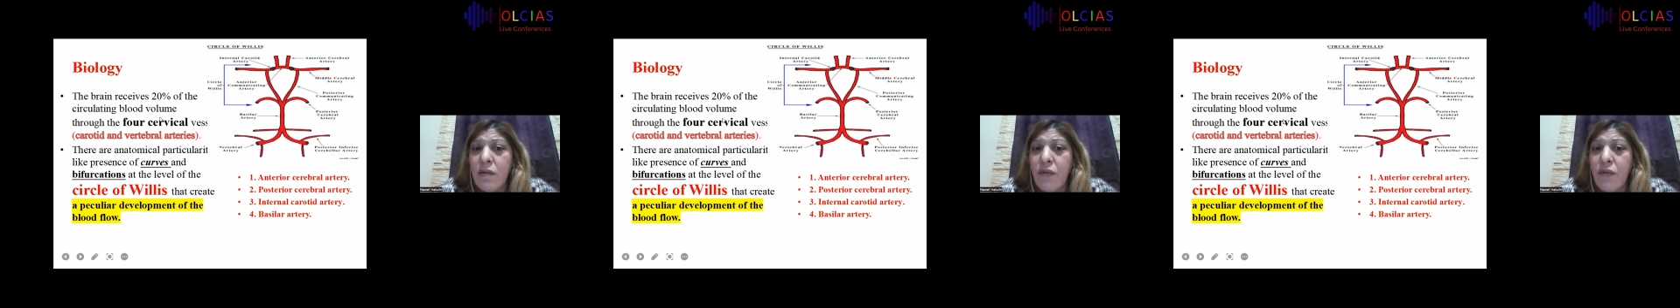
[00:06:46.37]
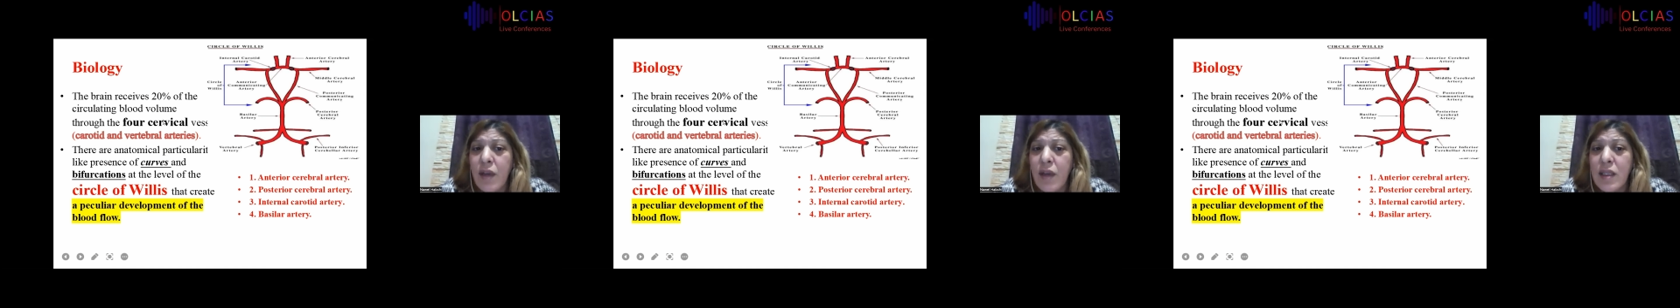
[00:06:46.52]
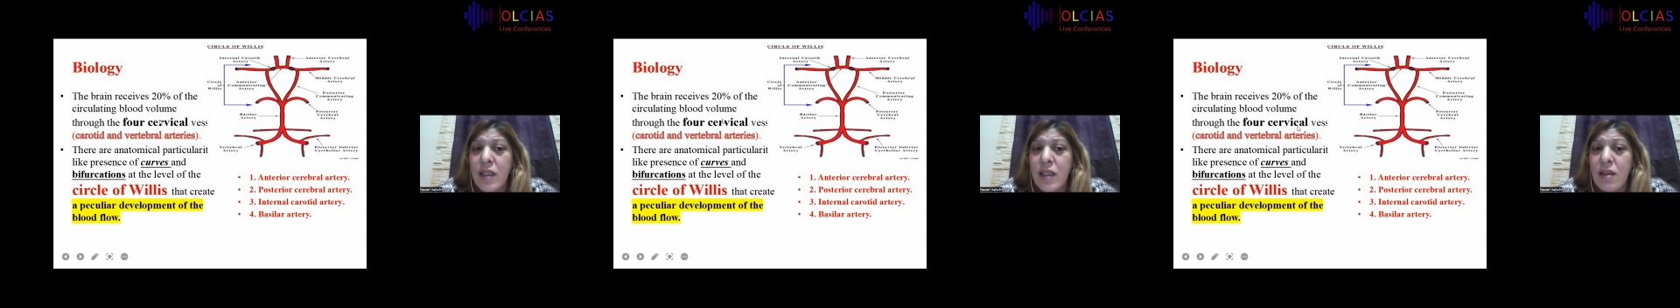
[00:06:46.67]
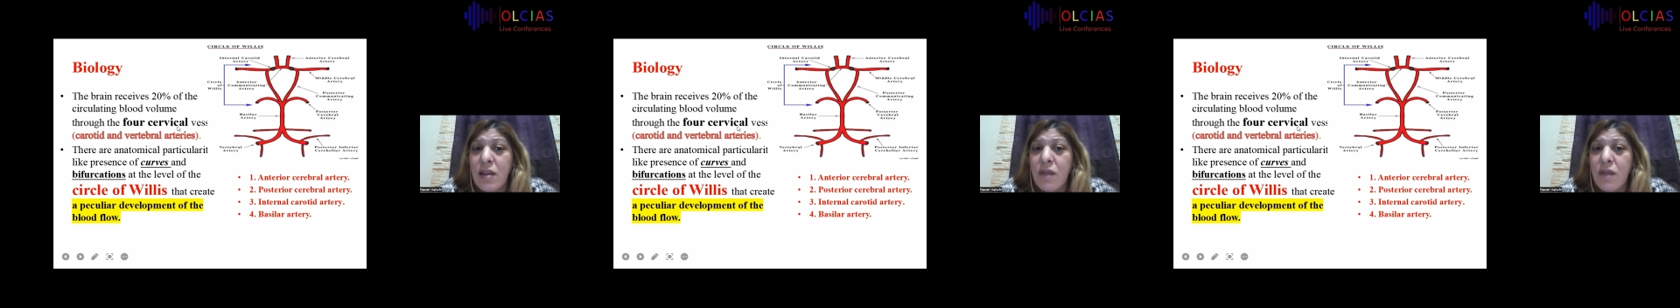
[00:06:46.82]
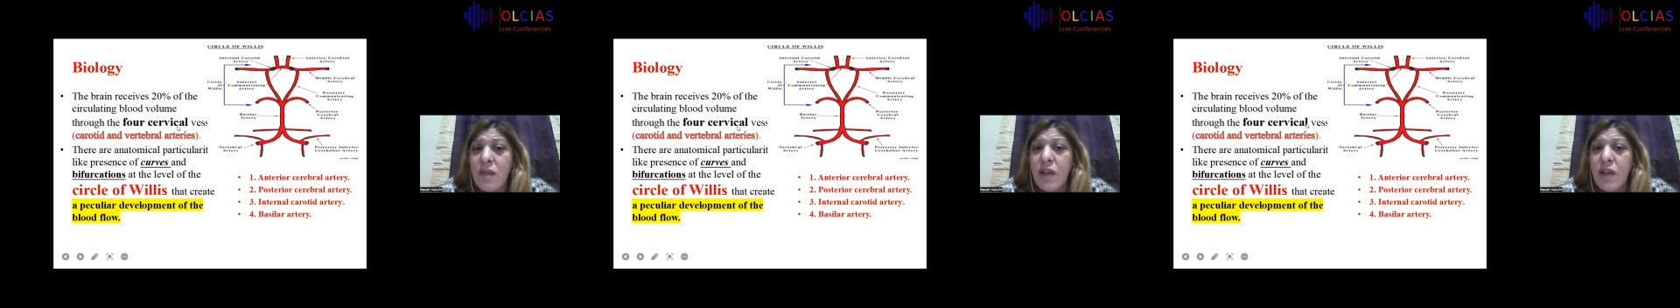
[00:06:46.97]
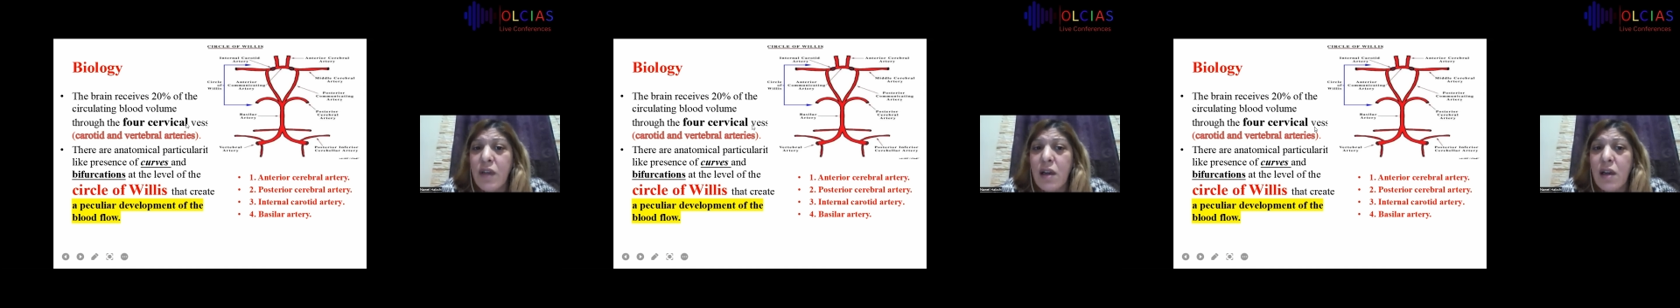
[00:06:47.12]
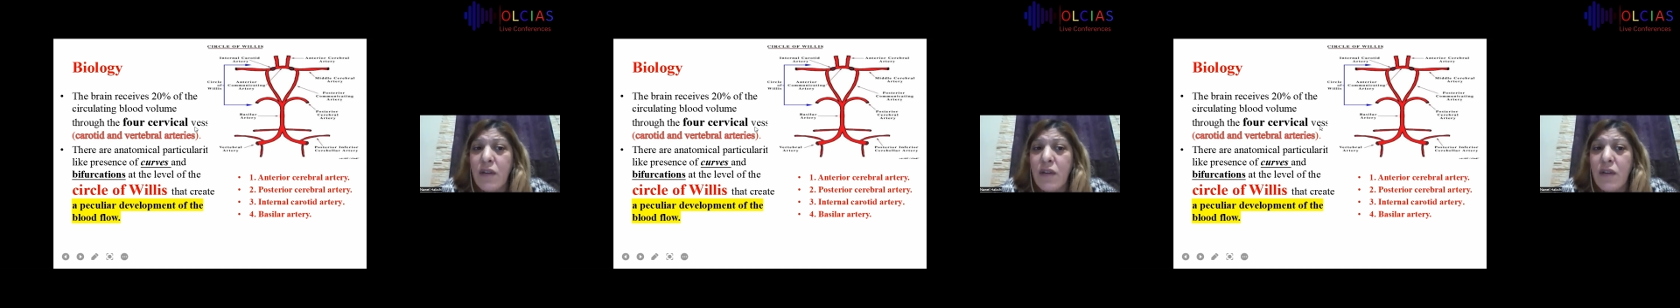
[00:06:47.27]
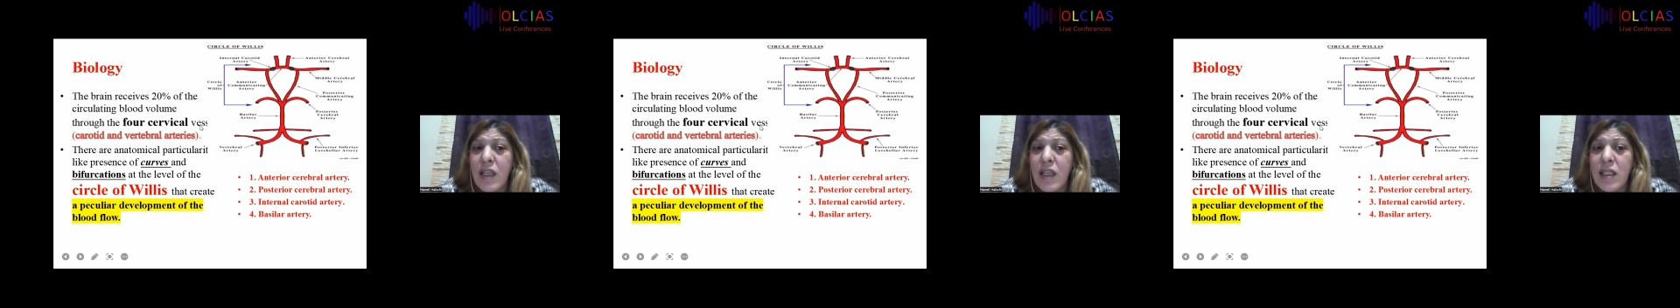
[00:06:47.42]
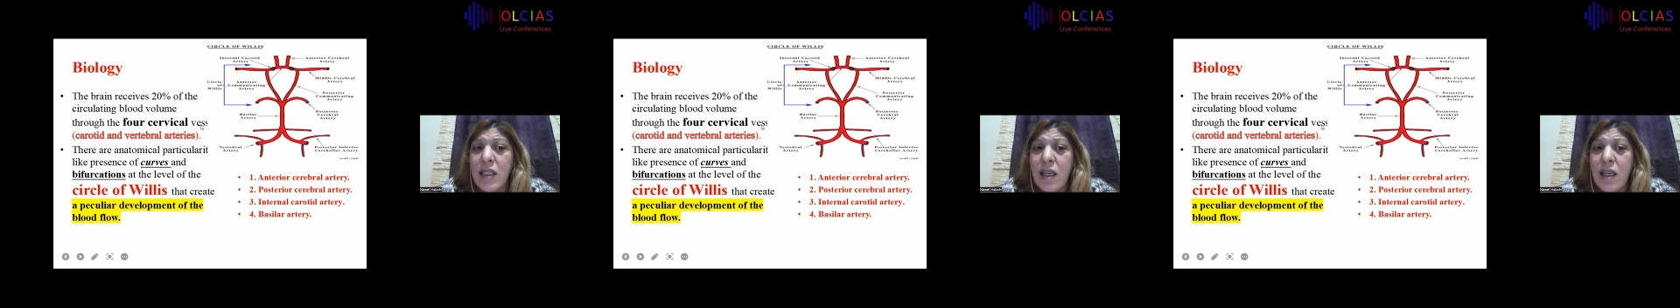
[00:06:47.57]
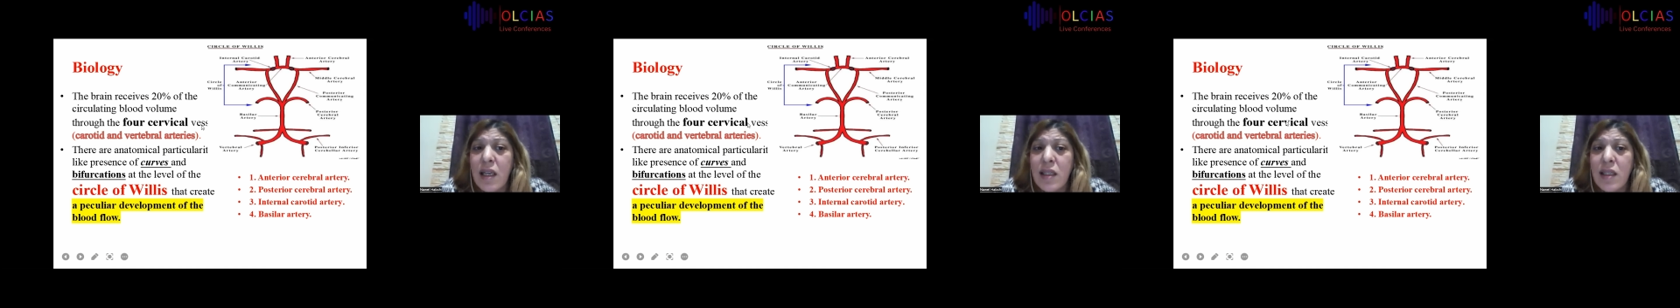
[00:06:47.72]
cervical
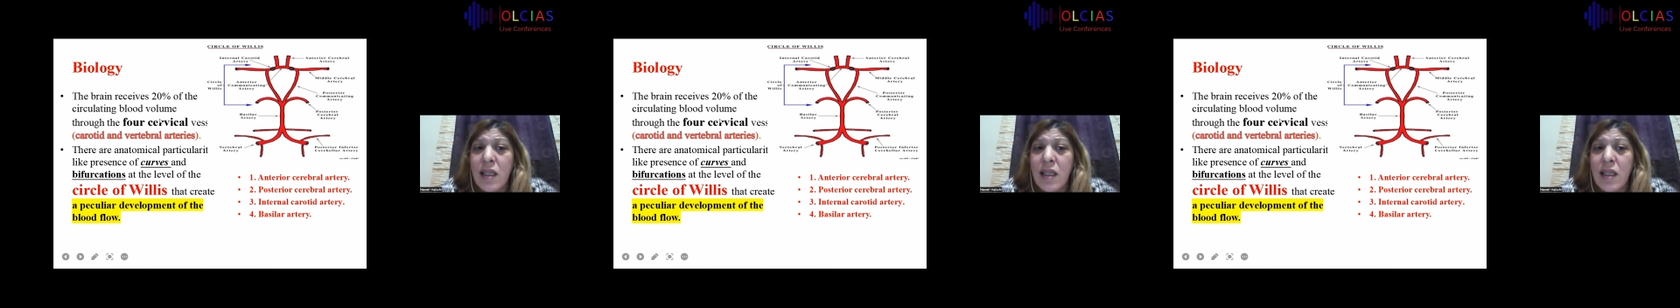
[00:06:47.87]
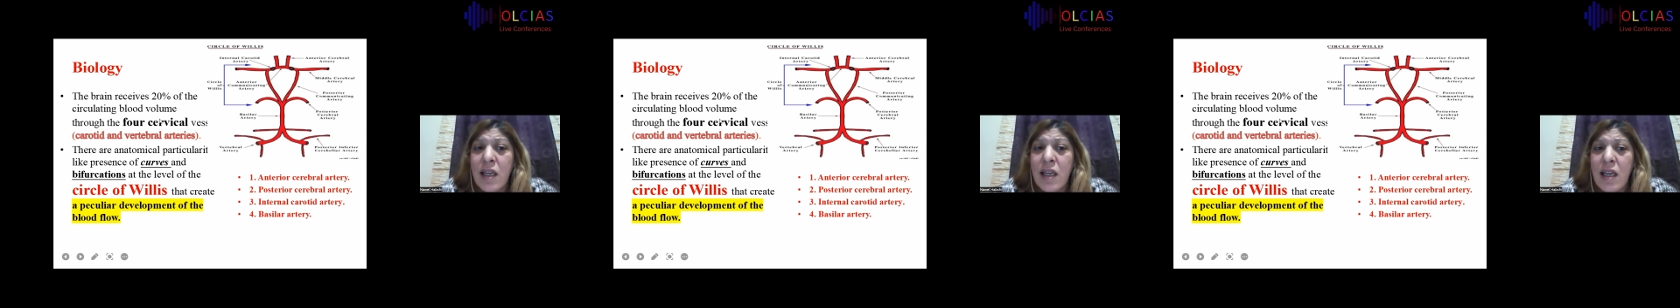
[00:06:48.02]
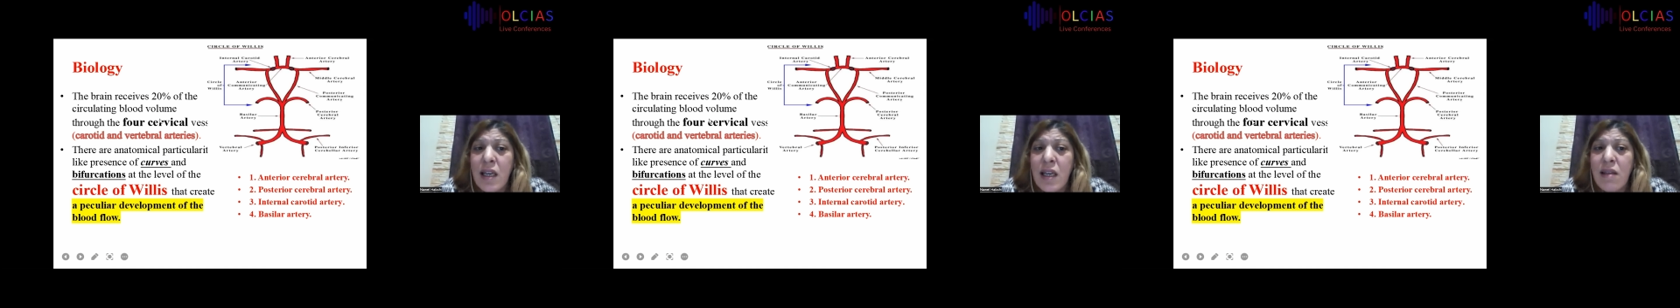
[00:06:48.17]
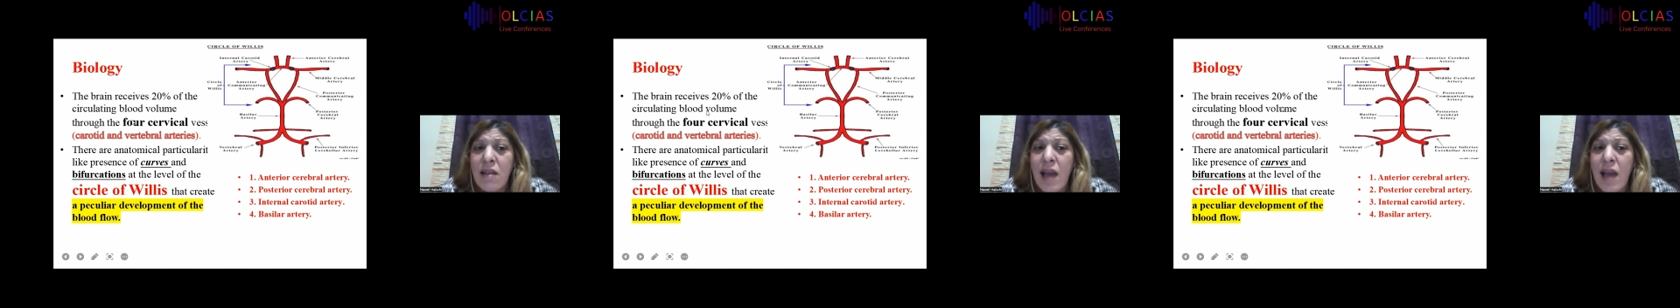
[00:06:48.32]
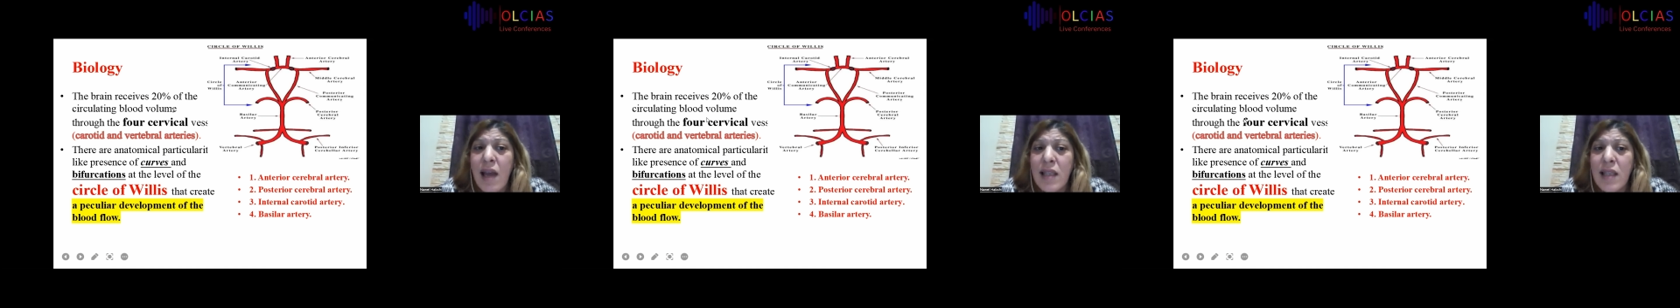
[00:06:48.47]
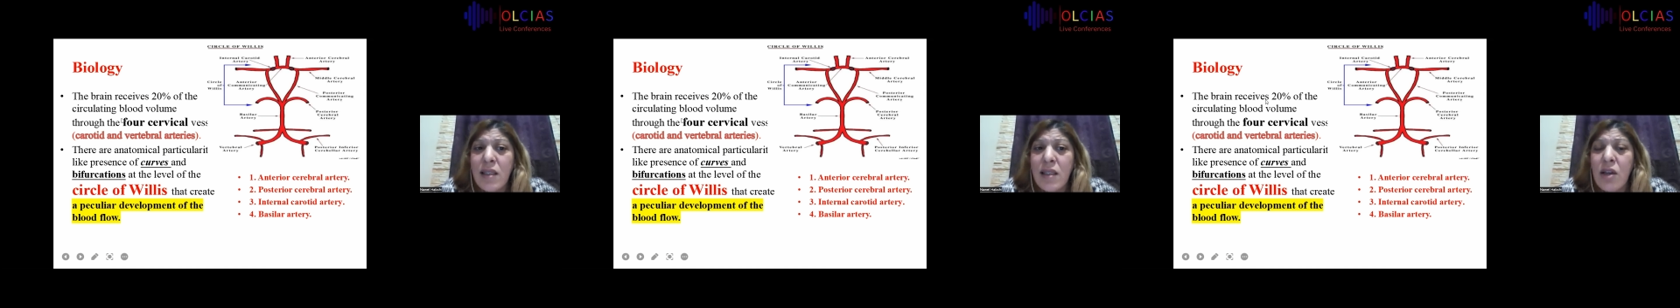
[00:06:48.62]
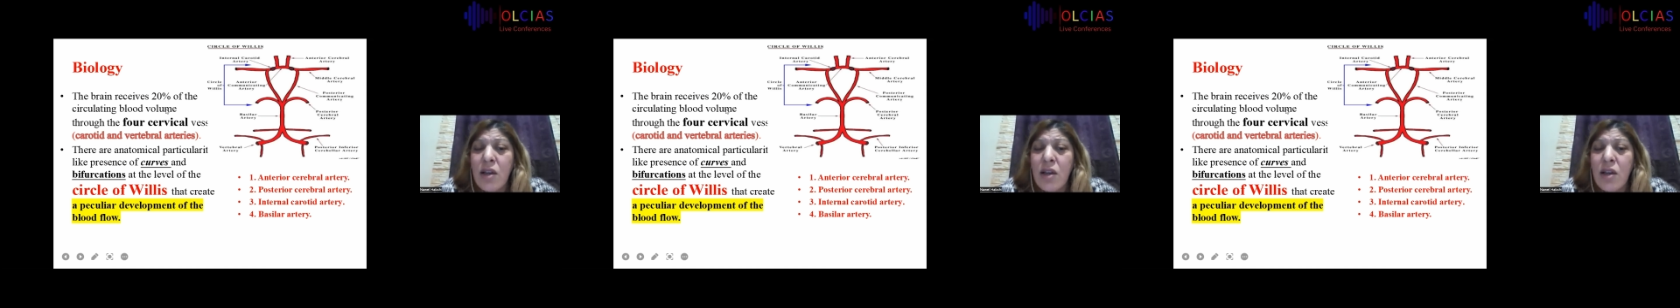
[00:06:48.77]
vessels that